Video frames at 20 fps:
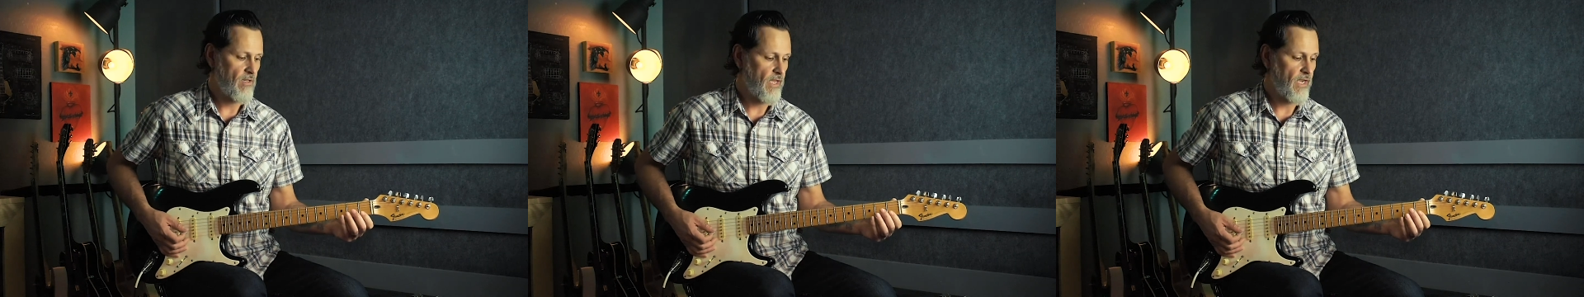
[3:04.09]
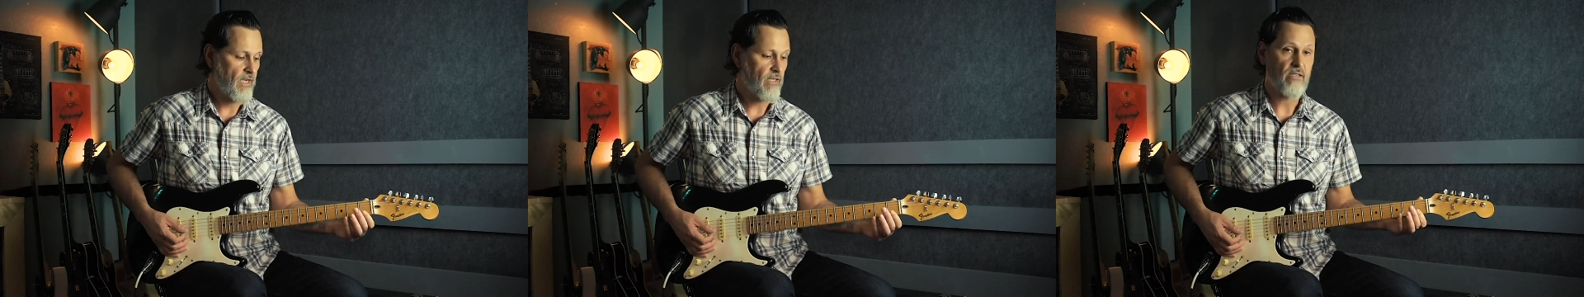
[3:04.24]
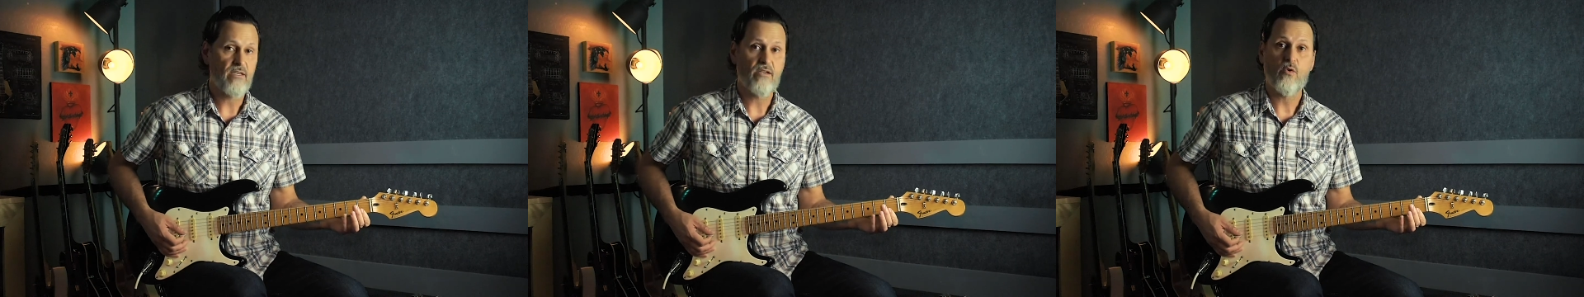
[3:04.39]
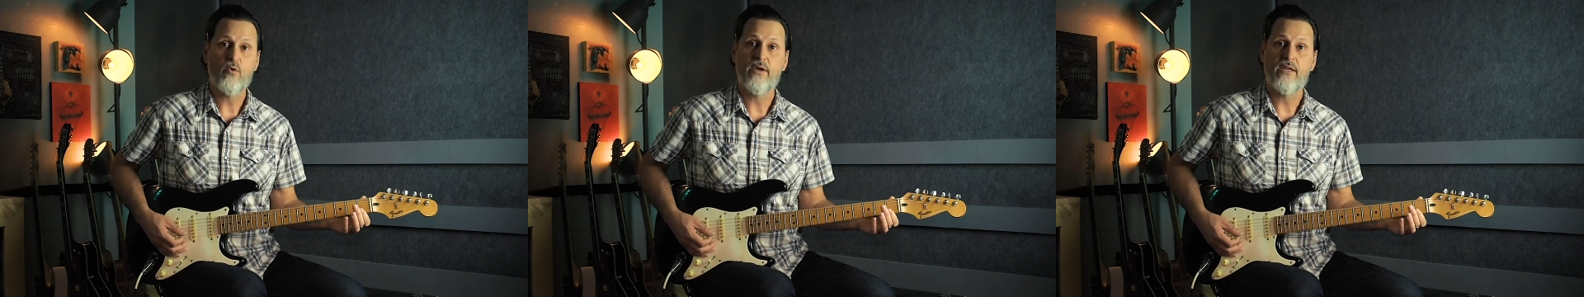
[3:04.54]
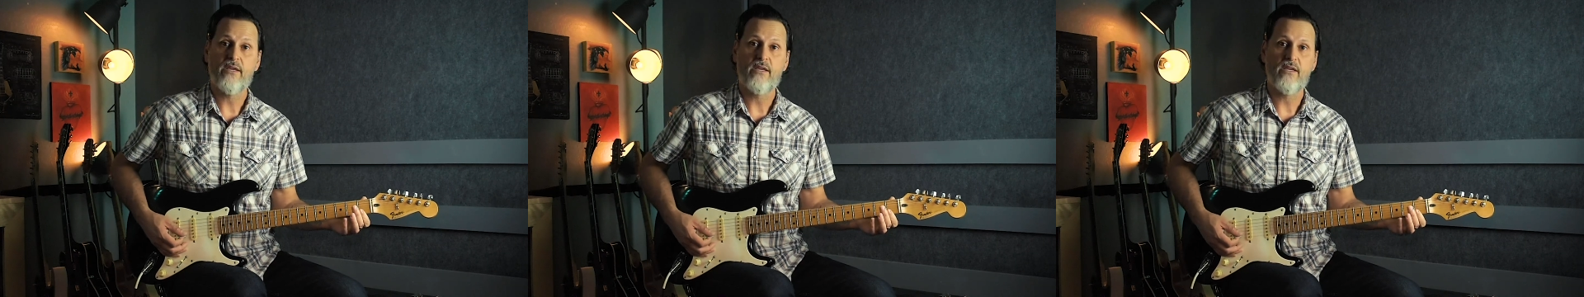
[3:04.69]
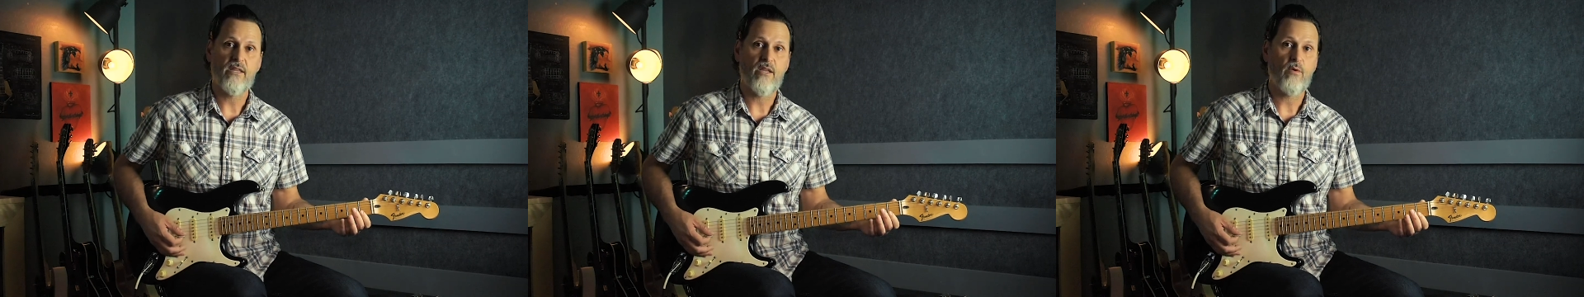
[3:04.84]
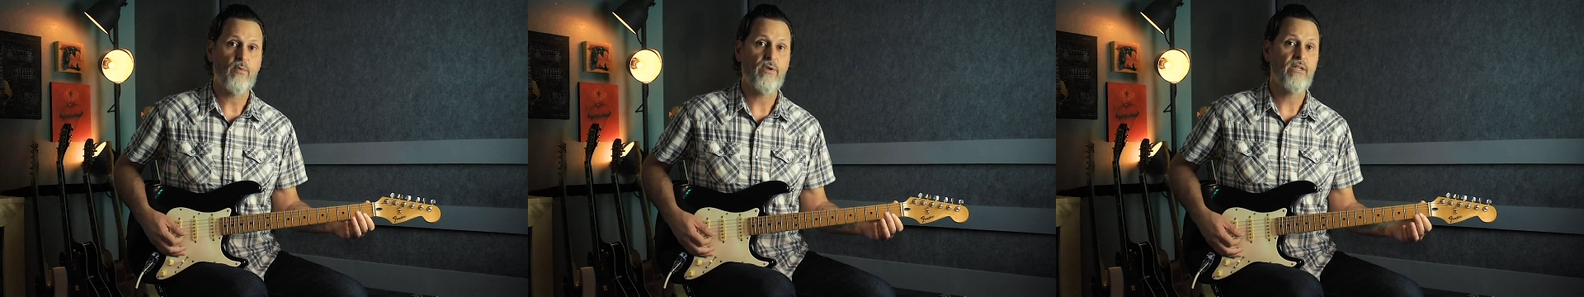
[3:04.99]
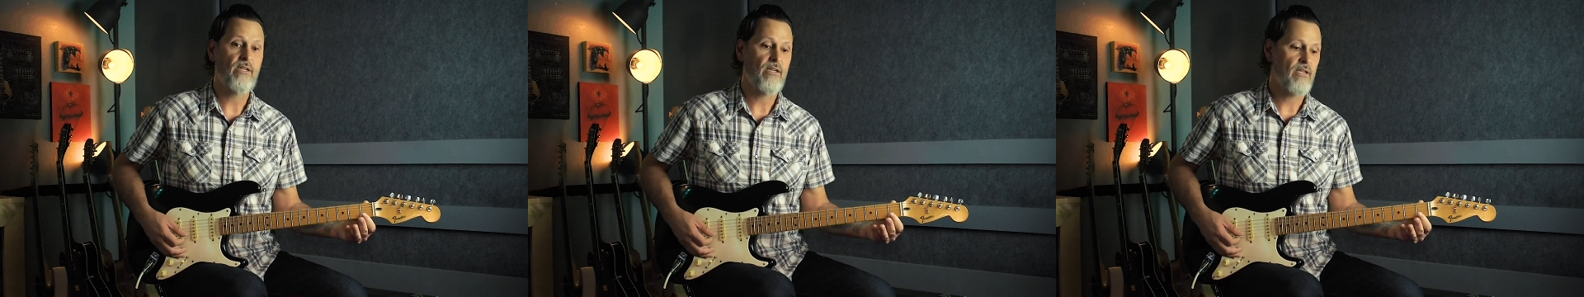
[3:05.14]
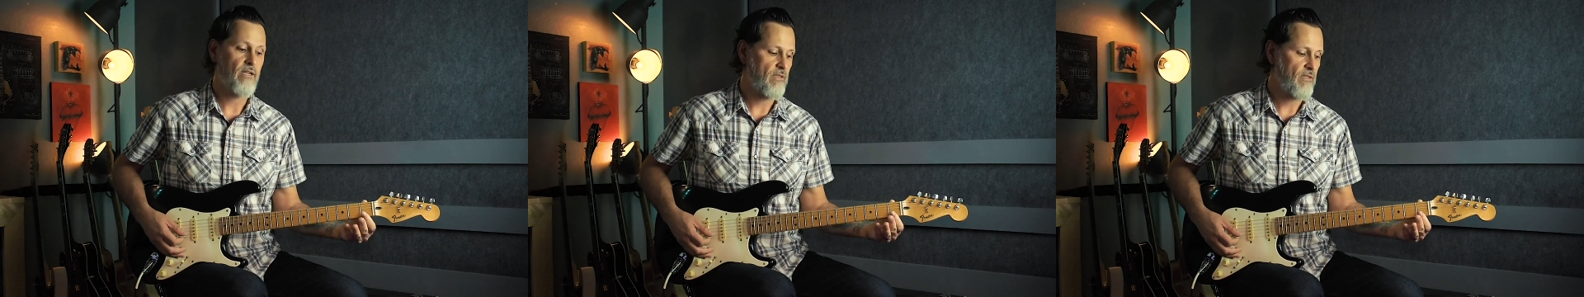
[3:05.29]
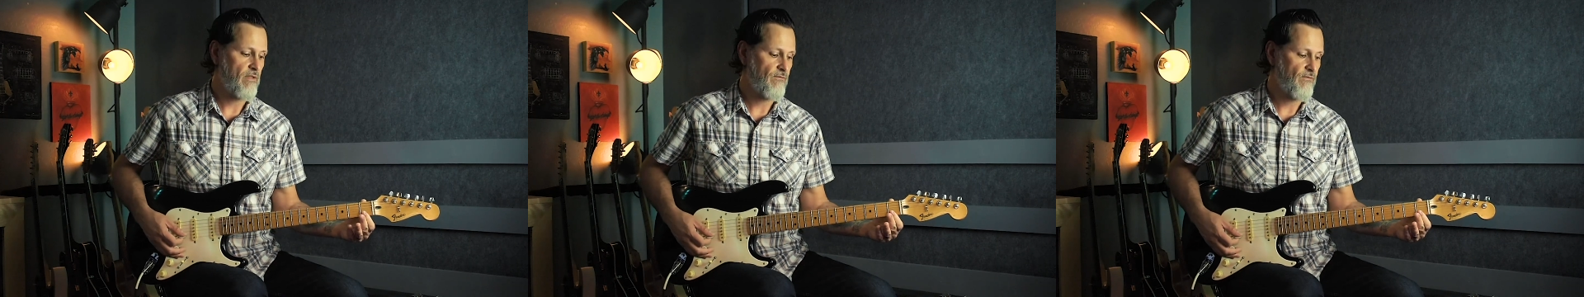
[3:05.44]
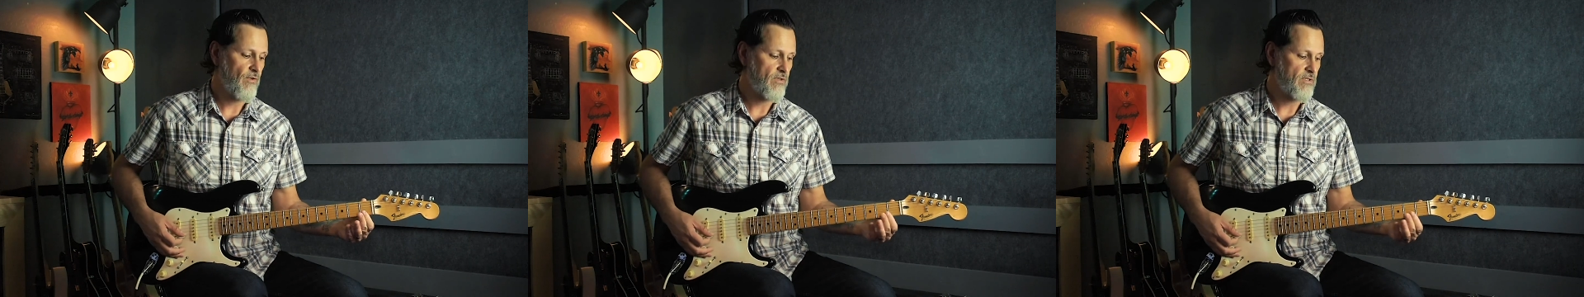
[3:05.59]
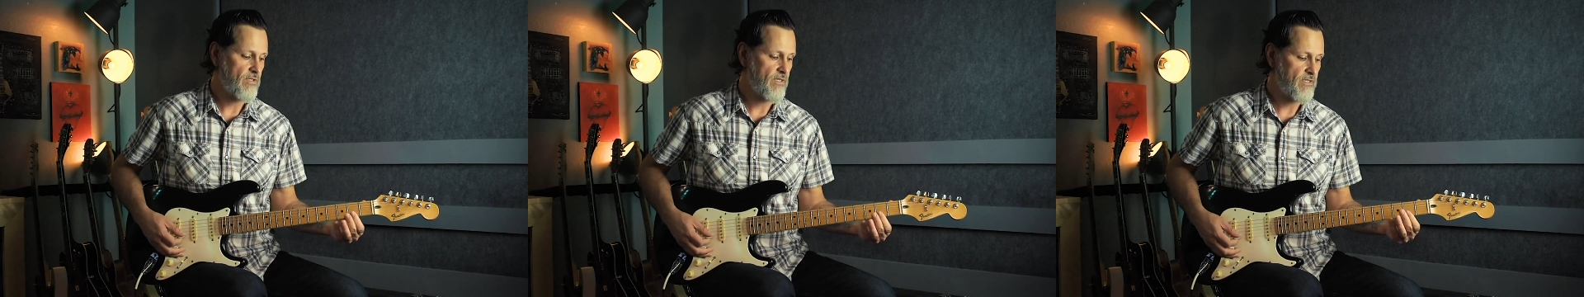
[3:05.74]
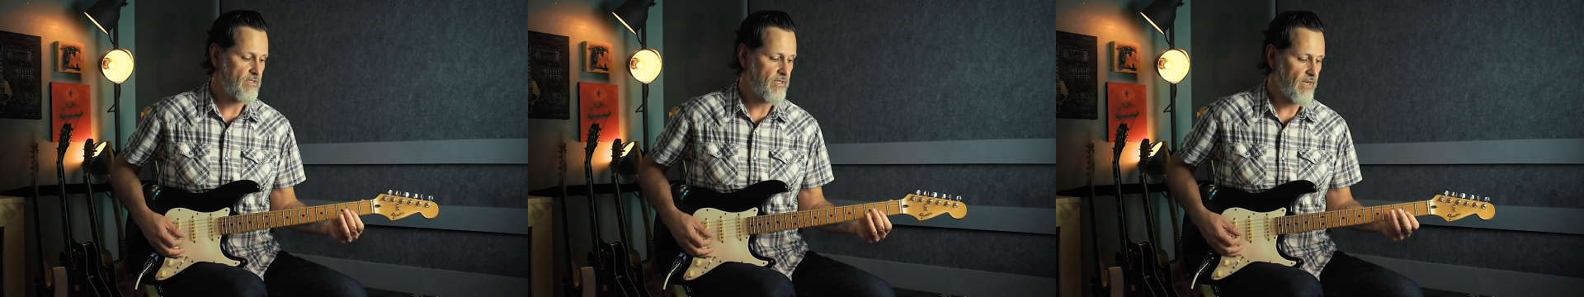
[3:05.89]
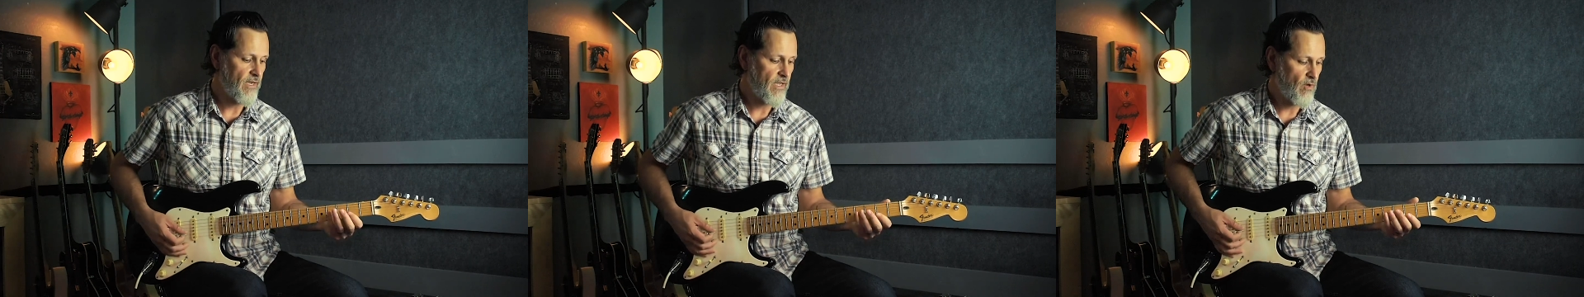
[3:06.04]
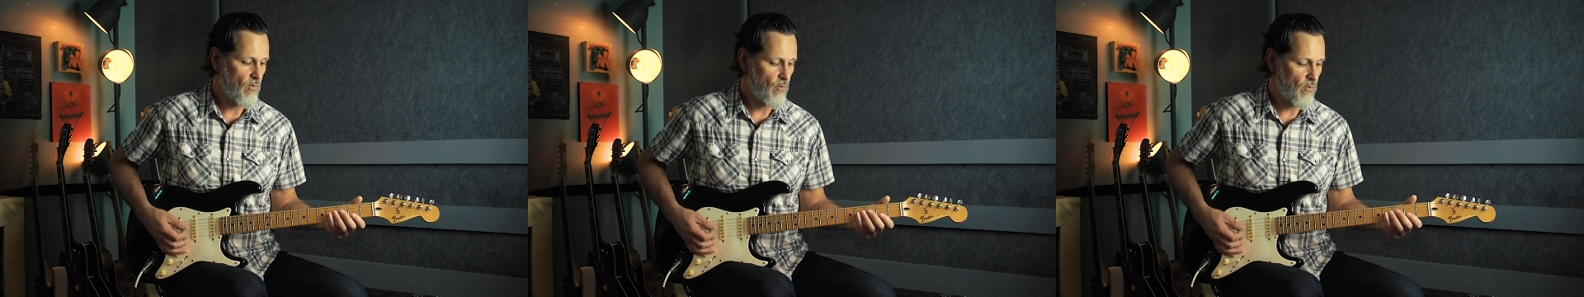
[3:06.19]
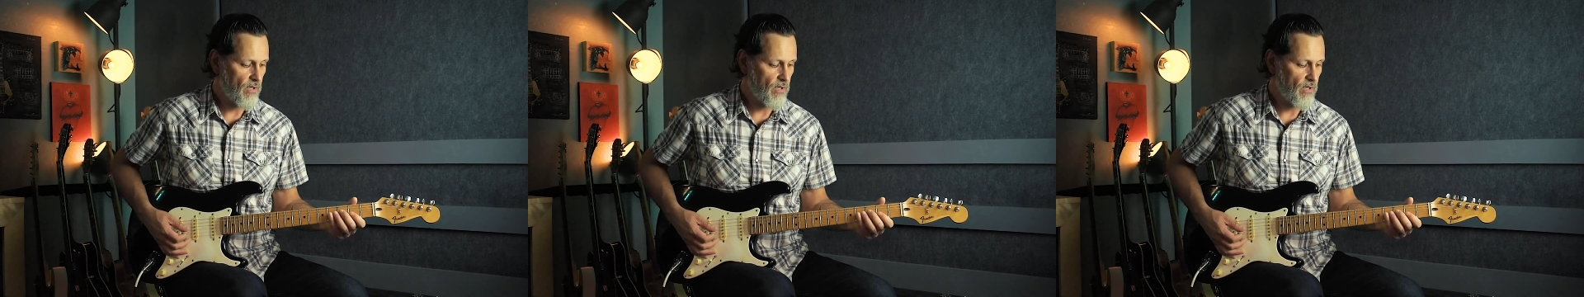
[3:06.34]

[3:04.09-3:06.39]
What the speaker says: like the quick hit that we did at the 1st and 2nd,